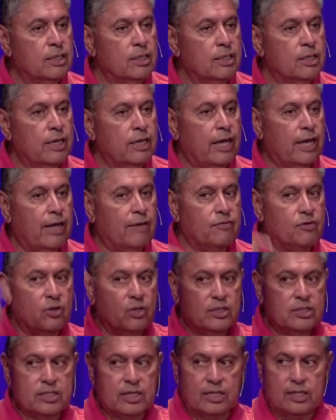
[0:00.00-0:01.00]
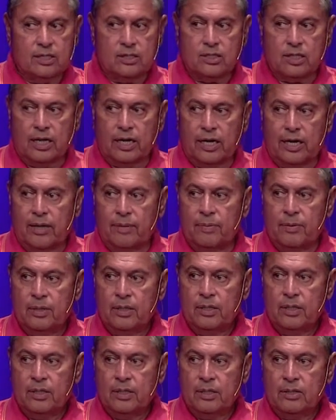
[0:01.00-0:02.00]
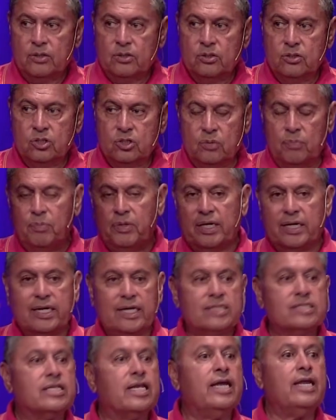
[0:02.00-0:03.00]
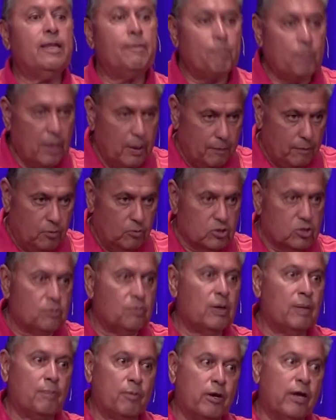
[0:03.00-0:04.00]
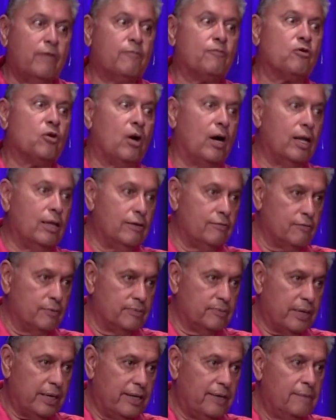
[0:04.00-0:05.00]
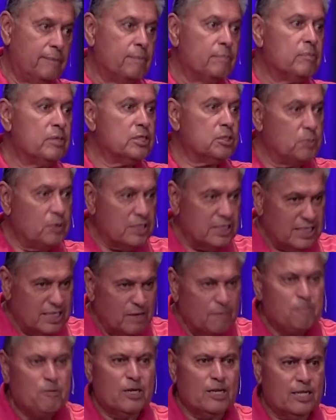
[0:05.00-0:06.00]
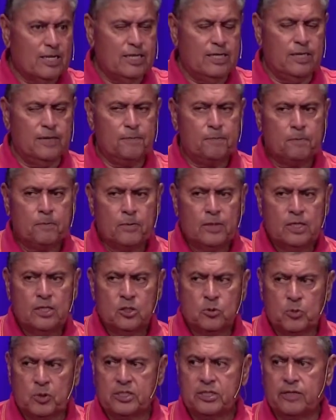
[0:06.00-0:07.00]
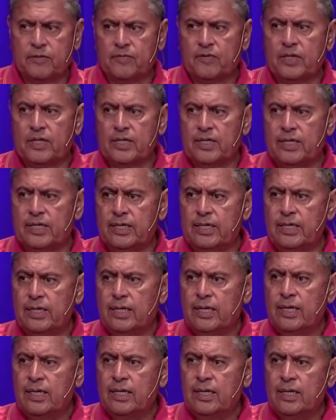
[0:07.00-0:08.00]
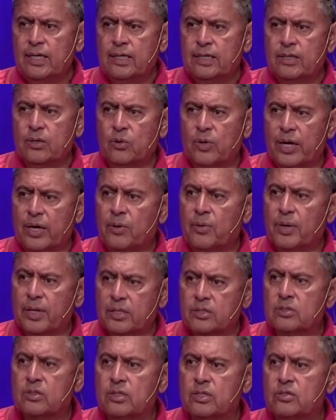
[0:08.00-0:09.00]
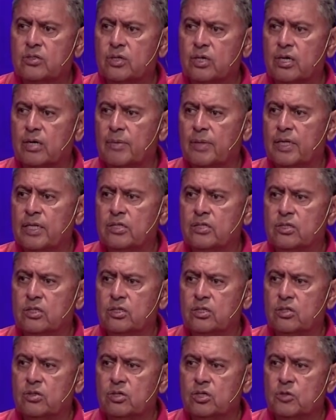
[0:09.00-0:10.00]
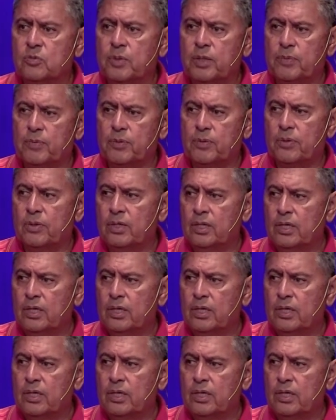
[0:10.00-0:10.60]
Have your antennas up. You shouldn't be against any people. We should be praying for all of them, right? But specifically, the rhetoric's going to come against the Jewish people.